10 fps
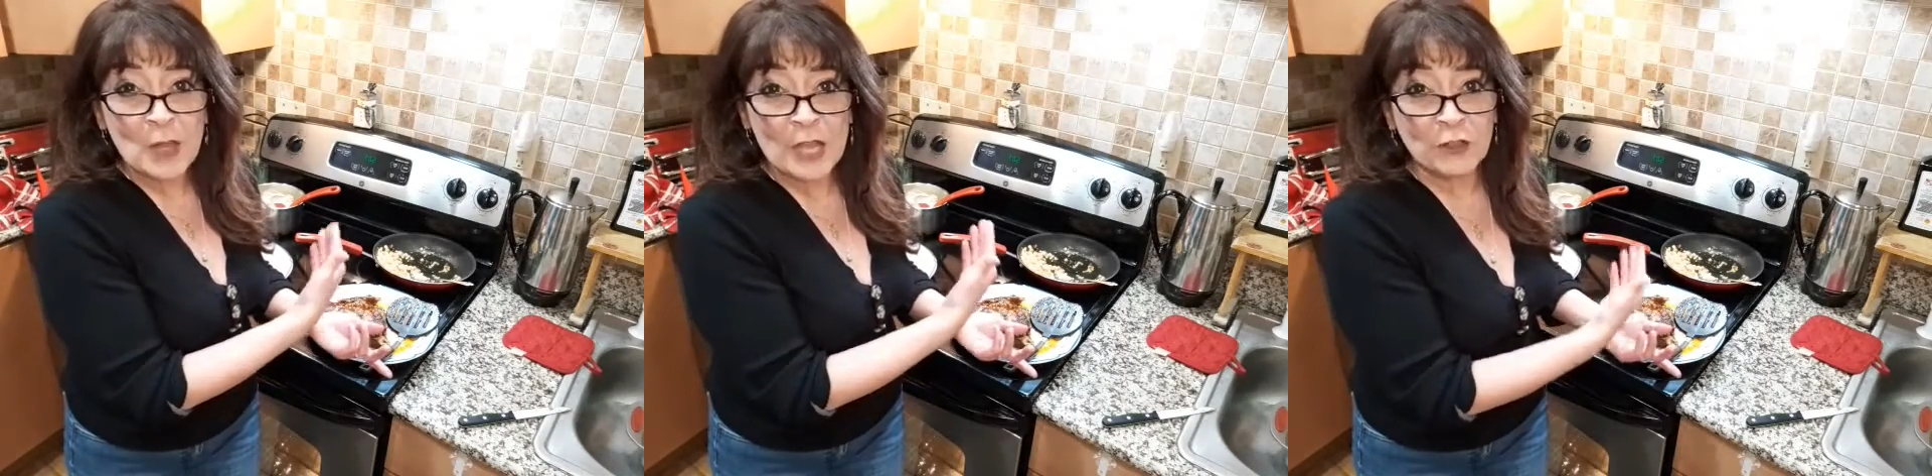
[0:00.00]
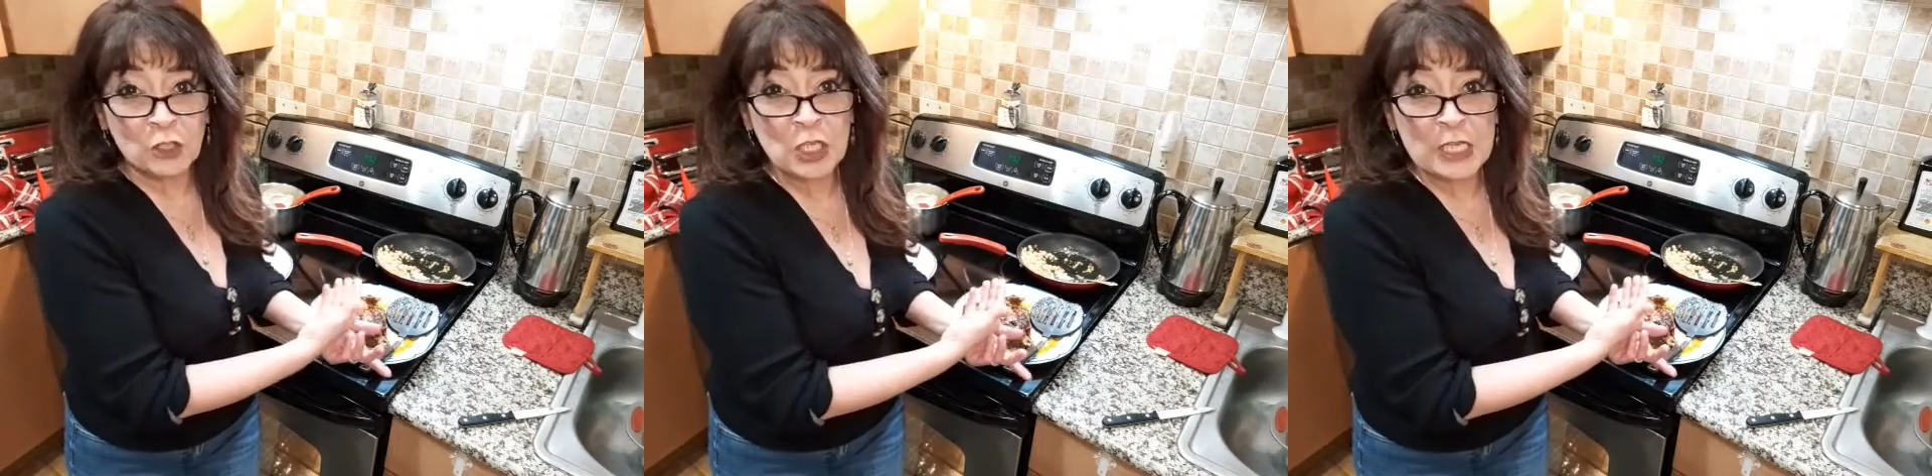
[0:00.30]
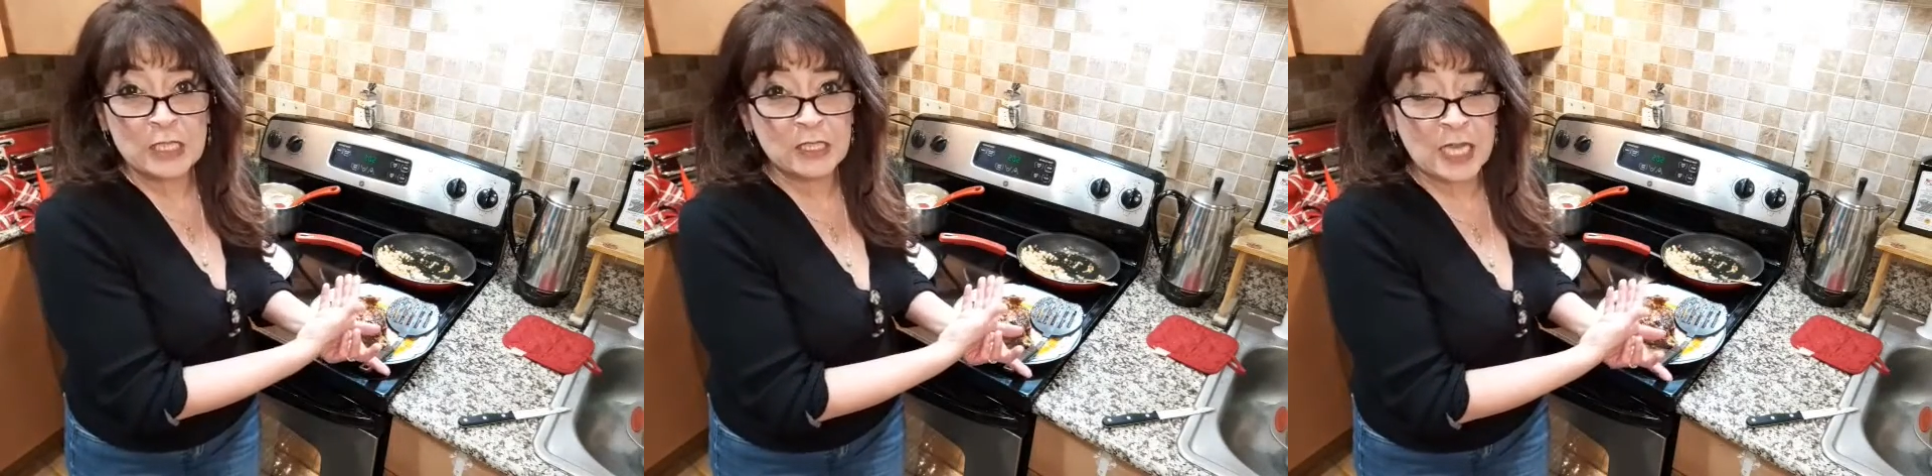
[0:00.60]
and the
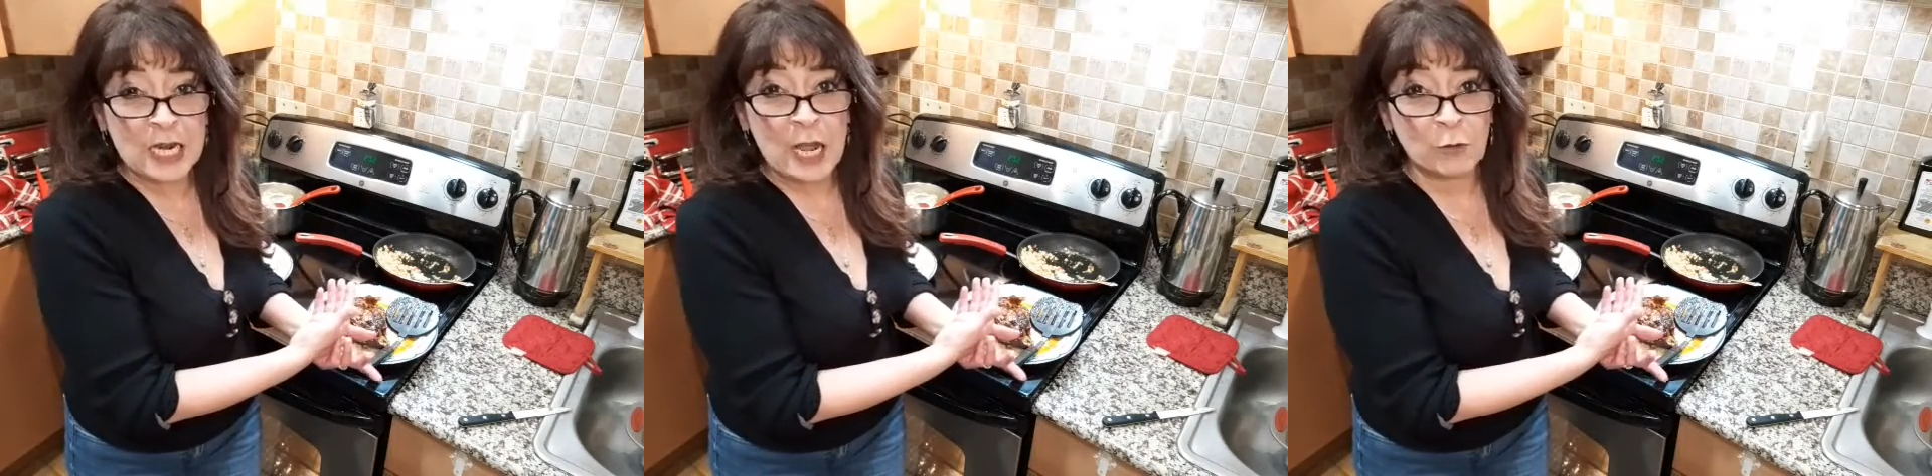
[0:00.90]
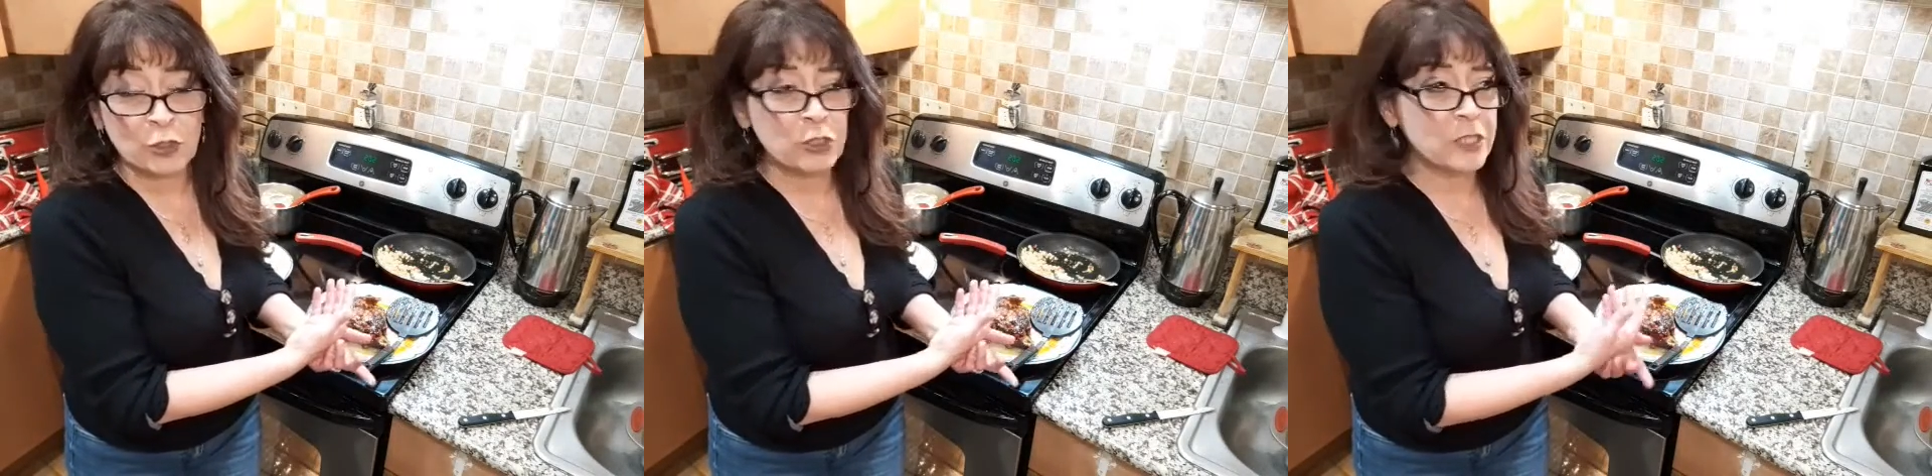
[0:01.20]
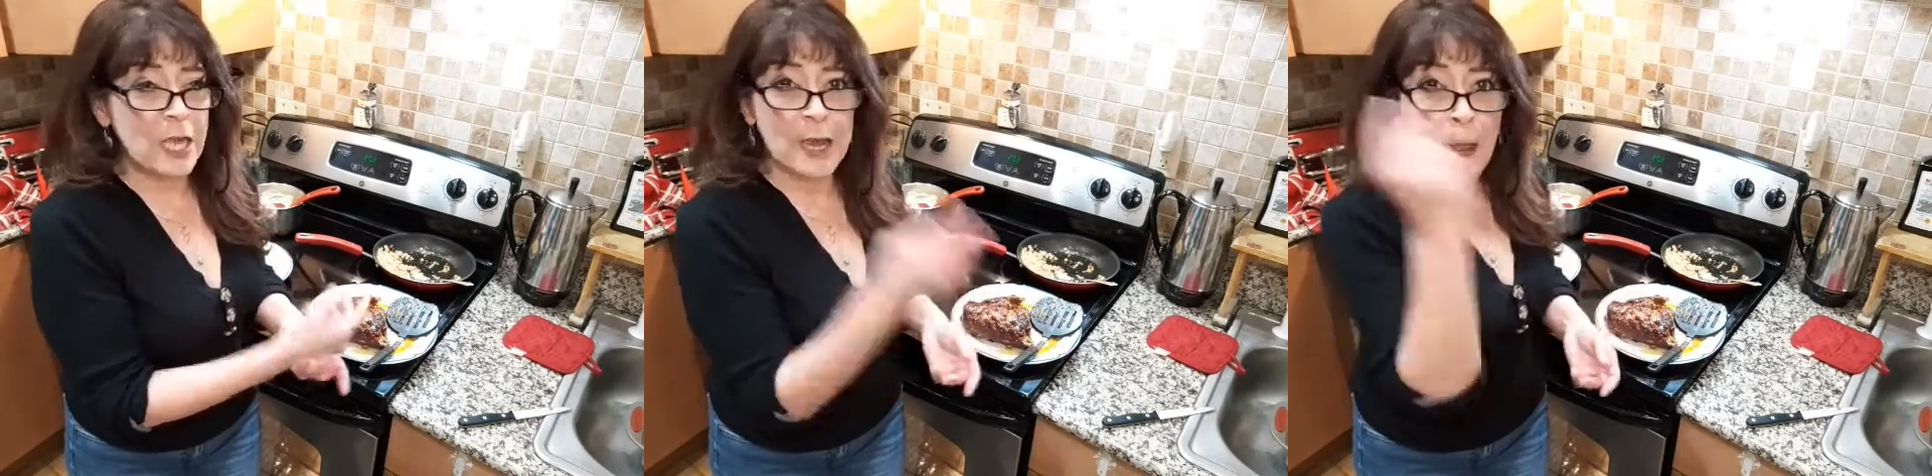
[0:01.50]
cheese, and I was
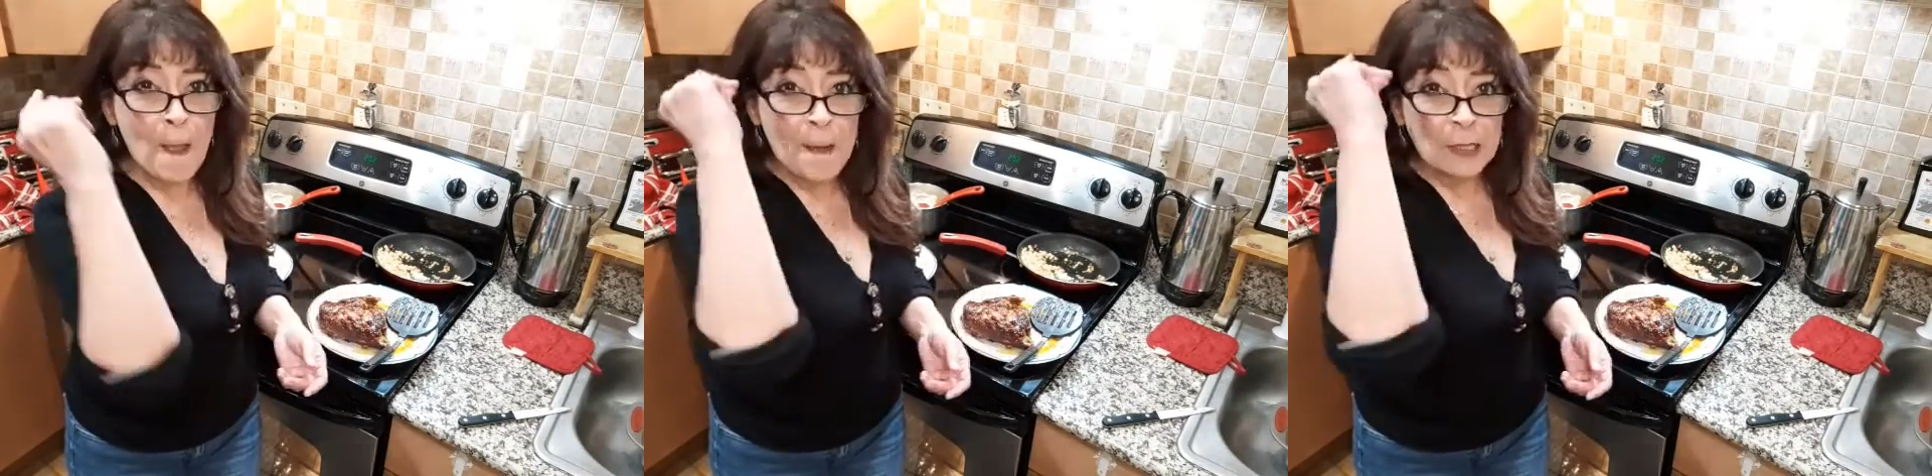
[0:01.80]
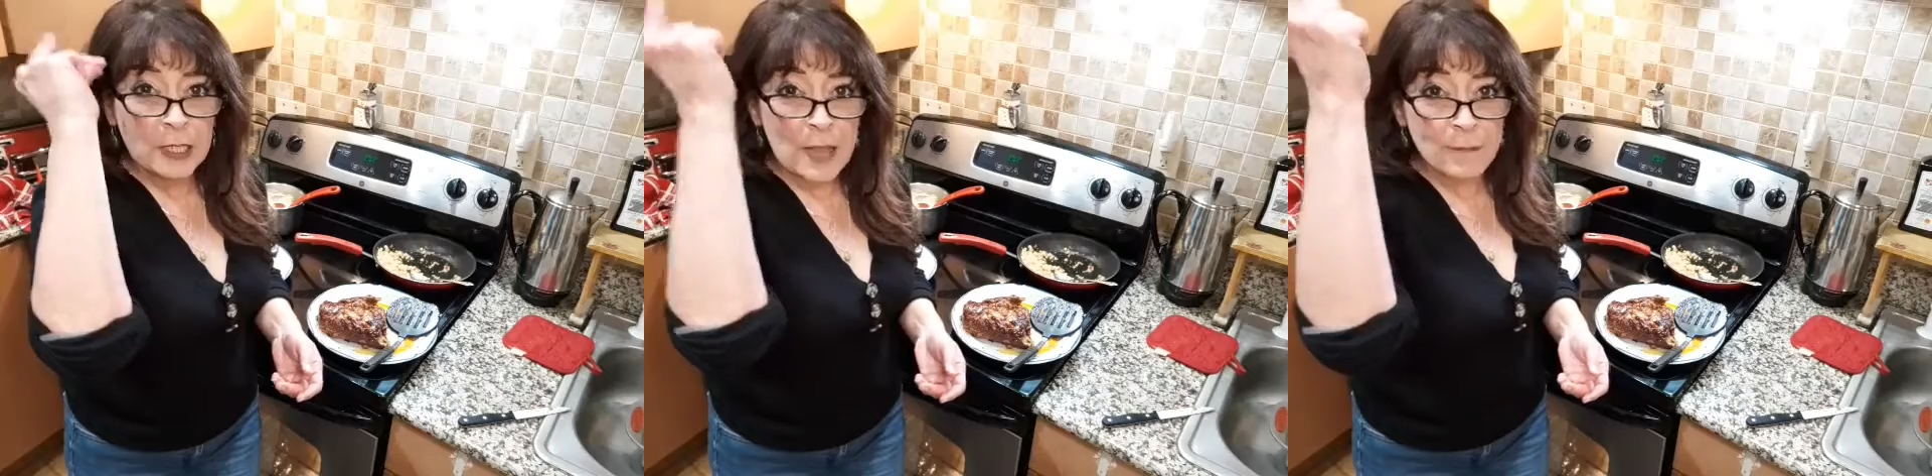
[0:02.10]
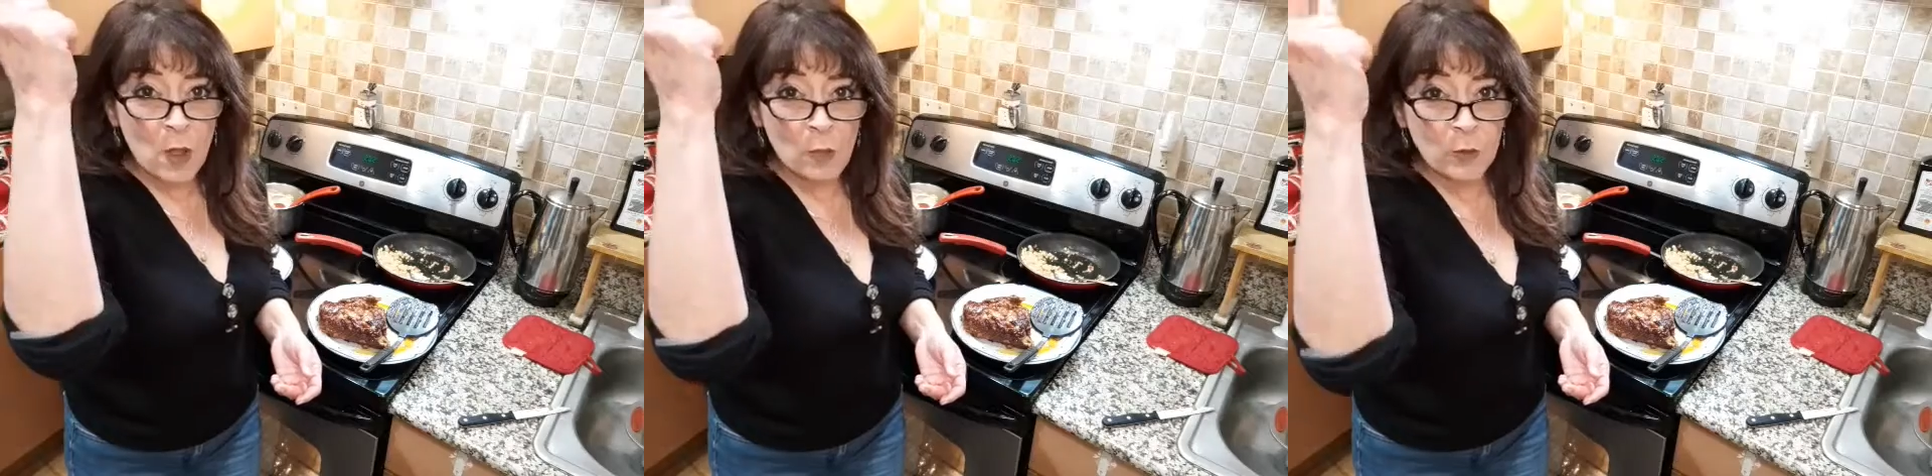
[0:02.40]
just like, light bulb